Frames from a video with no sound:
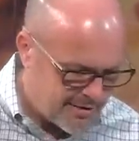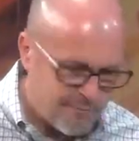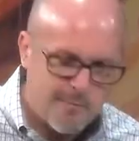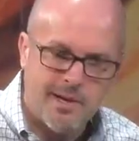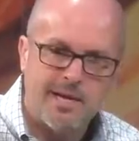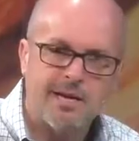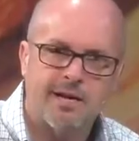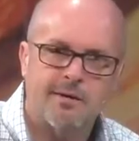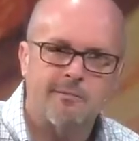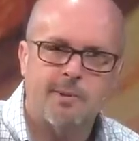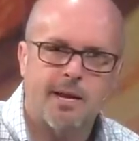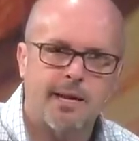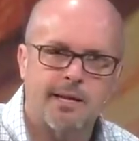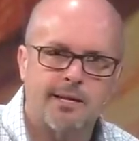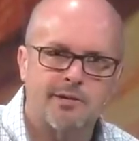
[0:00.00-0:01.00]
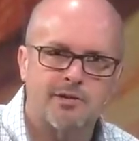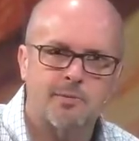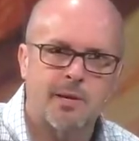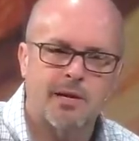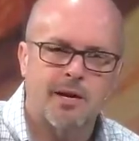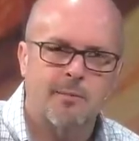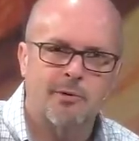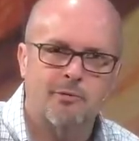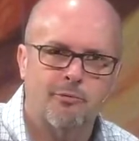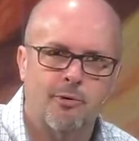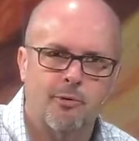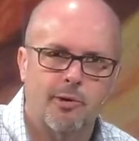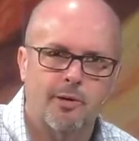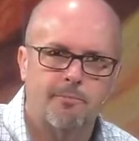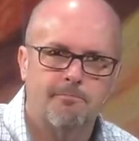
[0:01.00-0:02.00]
of many companions may come to
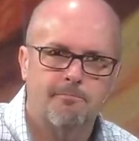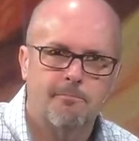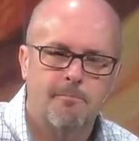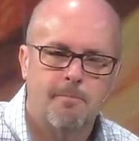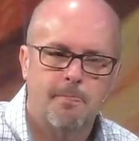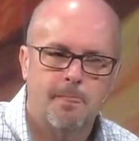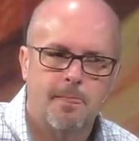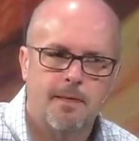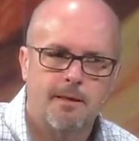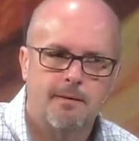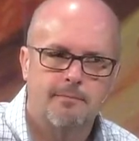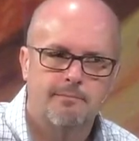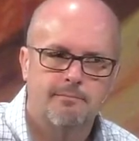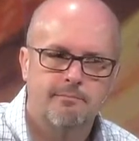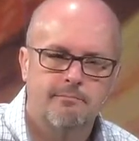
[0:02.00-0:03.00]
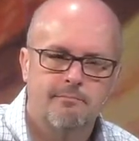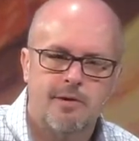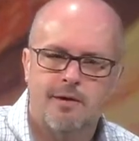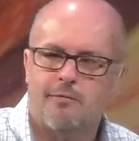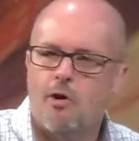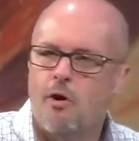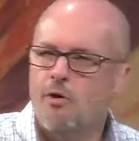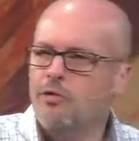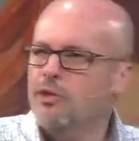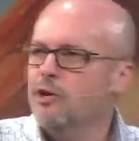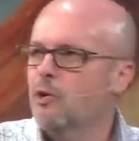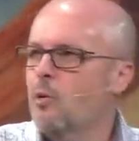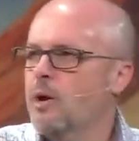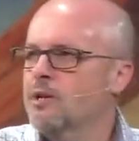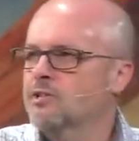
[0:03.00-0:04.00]
ruin, may have all the
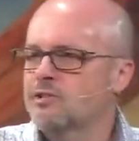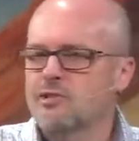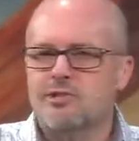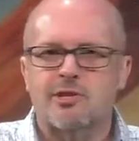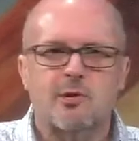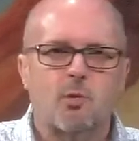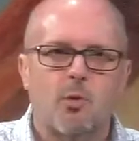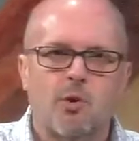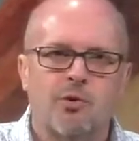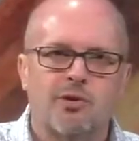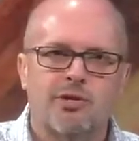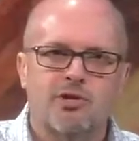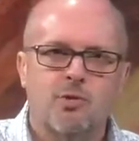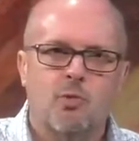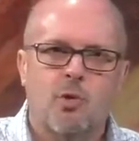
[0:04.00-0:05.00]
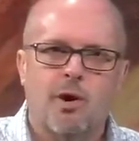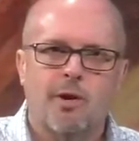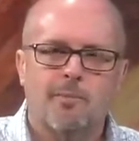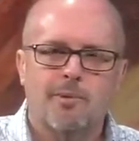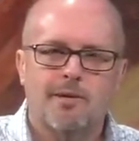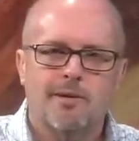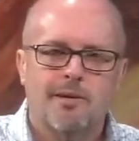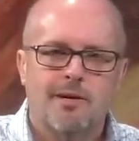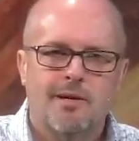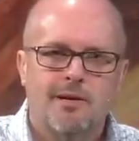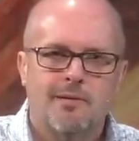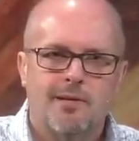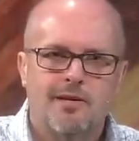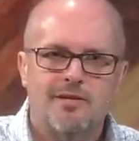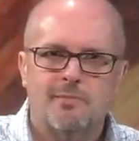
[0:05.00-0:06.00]
acquaintances in the world that you want, but
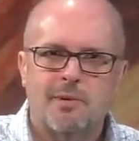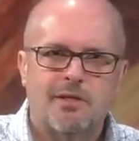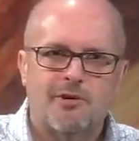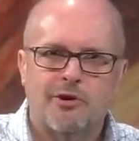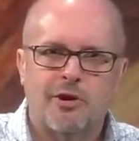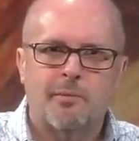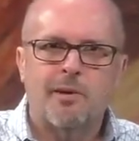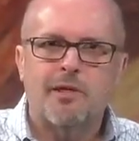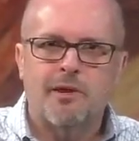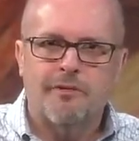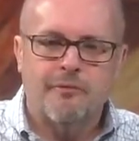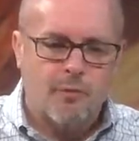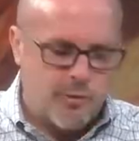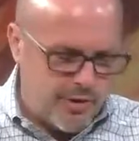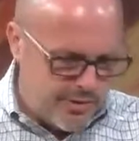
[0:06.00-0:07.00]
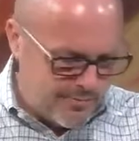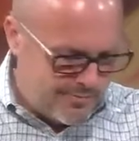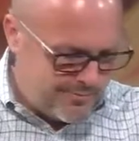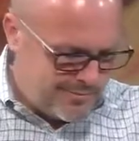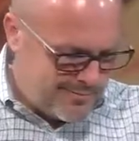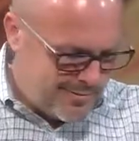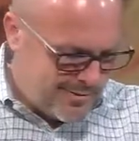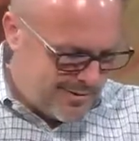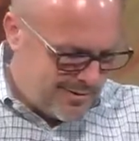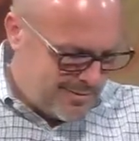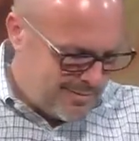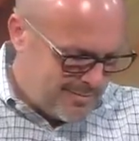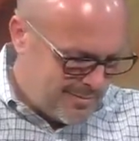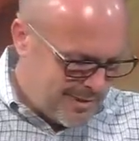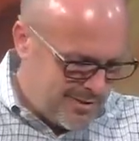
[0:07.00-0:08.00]
that doesn't mean they're going to be there for you.
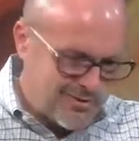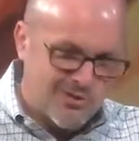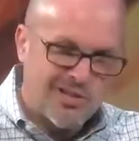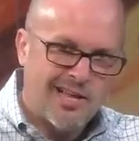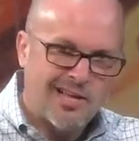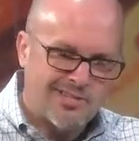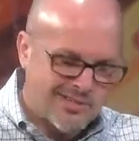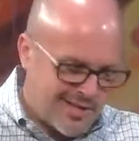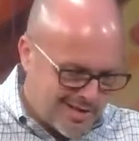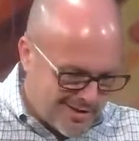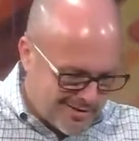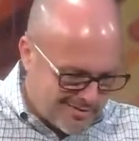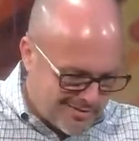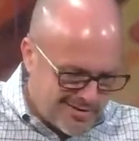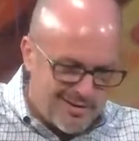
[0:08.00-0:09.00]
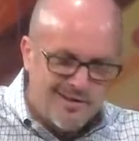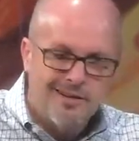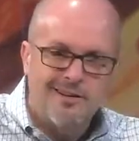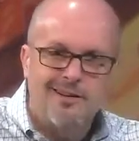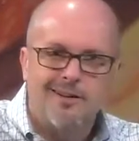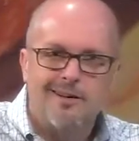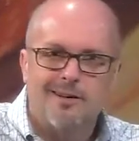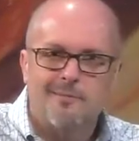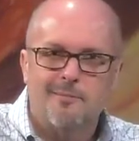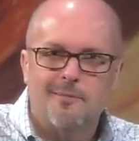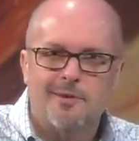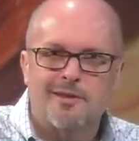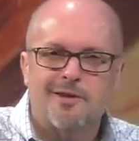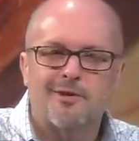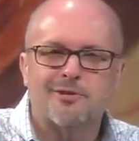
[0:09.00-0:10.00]
But here's the last line.
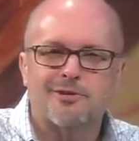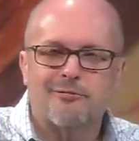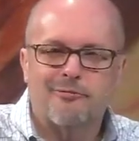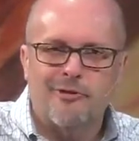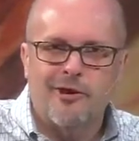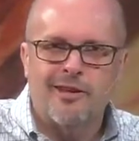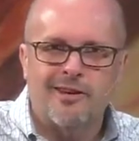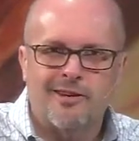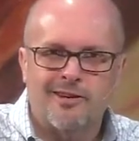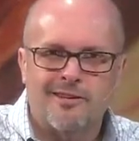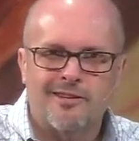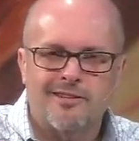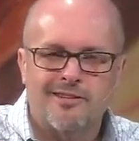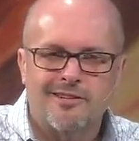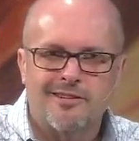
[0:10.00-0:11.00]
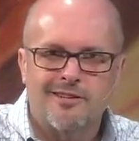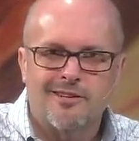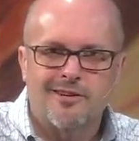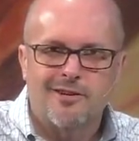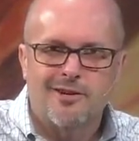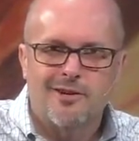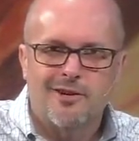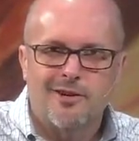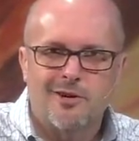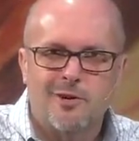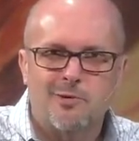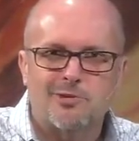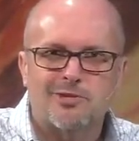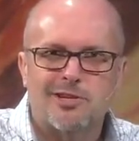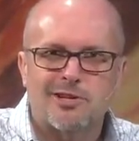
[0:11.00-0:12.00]
But there's a friend
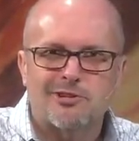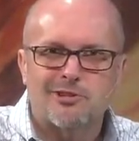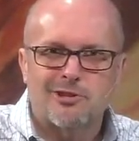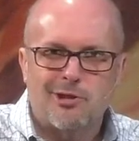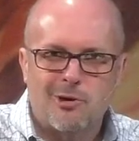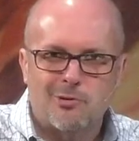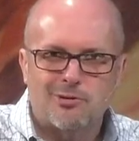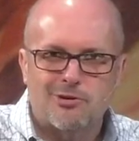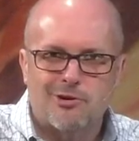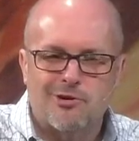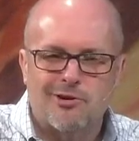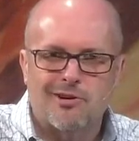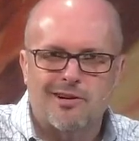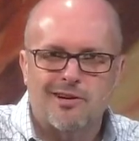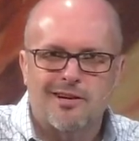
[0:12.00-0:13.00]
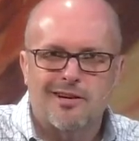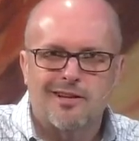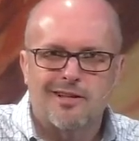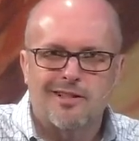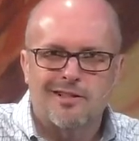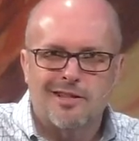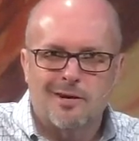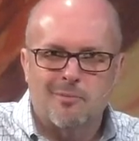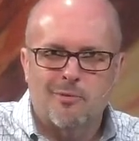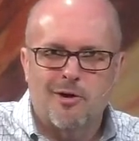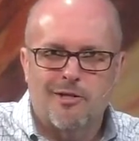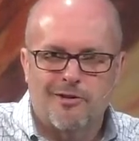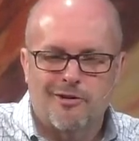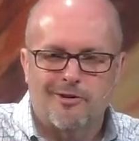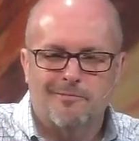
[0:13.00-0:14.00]
who sticks closer than a
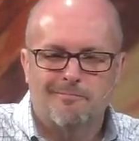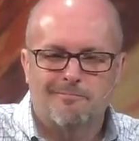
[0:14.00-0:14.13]
brother.